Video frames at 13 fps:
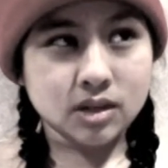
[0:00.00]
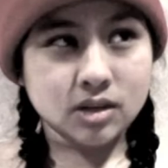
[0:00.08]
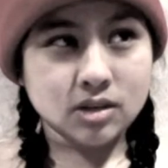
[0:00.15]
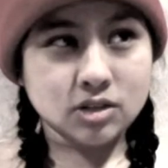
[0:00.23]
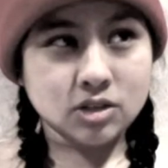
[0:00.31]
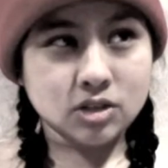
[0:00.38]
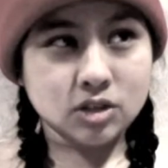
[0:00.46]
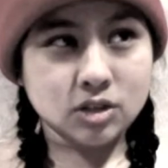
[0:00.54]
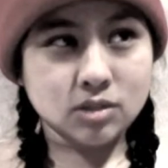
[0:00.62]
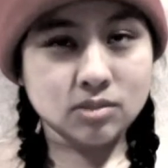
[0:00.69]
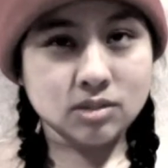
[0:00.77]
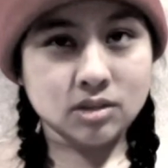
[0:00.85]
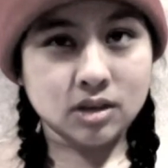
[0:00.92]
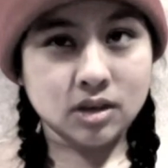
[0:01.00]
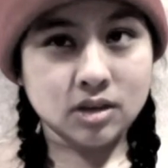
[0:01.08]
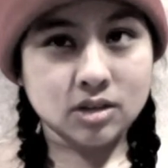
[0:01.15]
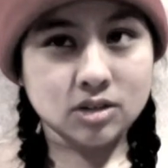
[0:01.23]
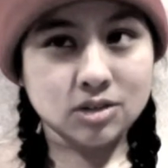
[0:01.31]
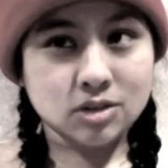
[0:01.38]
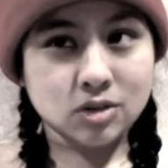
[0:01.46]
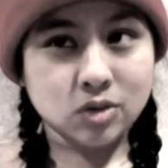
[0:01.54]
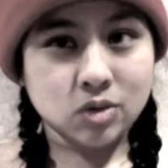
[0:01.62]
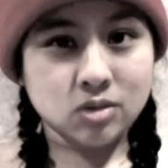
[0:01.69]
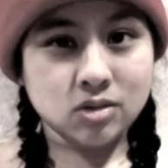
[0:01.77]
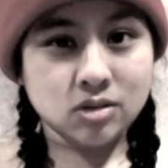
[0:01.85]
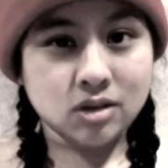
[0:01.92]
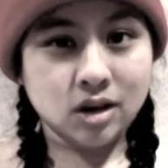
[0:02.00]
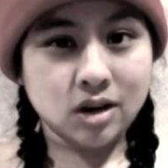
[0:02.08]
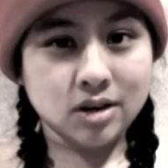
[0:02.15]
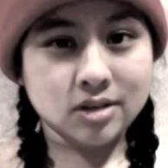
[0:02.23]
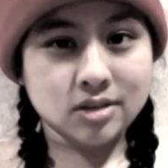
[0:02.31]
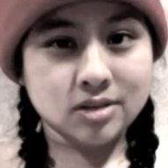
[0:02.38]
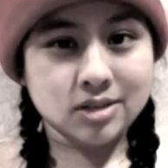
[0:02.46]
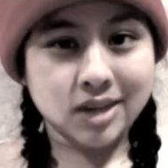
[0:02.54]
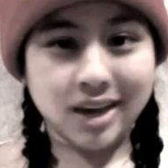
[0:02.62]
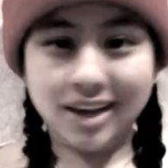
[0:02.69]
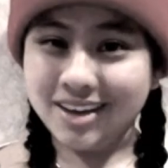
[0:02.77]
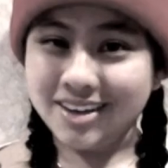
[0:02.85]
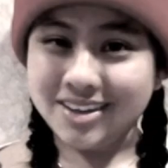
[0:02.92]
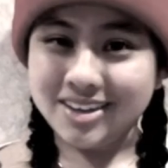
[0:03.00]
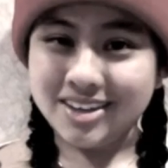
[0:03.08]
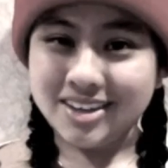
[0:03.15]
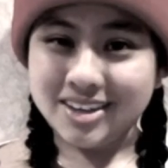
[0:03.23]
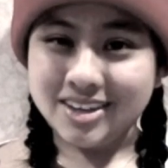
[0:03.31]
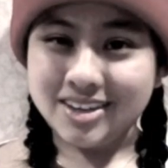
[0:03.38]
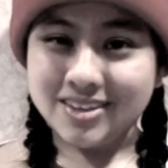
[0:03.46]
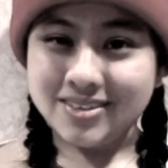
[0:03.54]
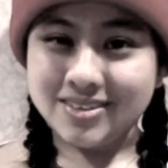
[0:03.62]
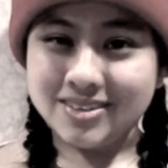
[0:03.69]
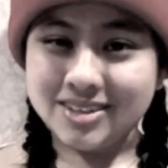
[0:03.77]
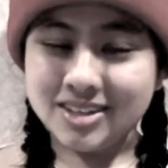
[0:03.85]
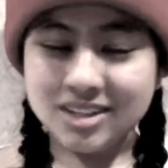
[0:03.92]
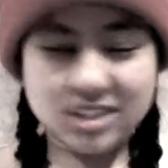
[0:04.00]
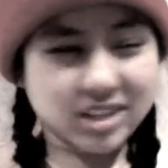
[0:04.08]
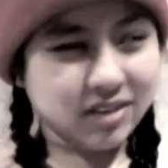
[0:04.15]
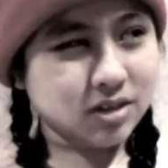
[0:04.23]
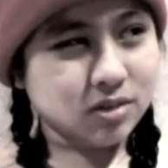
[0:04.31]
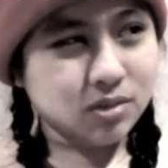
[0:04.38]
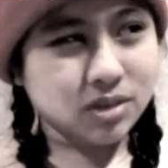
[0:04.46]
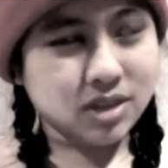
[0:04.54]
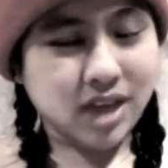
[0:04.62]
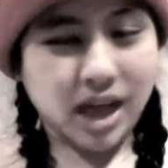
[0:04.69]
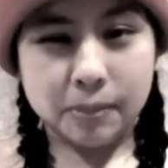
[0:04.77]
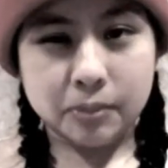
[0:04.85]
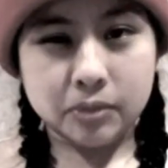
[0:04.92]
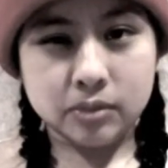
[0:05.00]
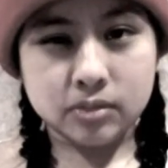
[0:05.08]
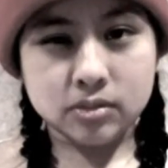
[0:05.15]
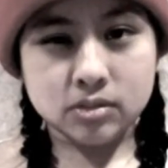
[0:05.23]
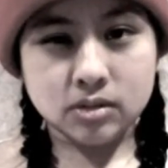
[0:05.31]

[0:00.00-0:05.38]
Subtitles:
she seems like she's a cool goddess. Yeah, didn't she have to do with the apples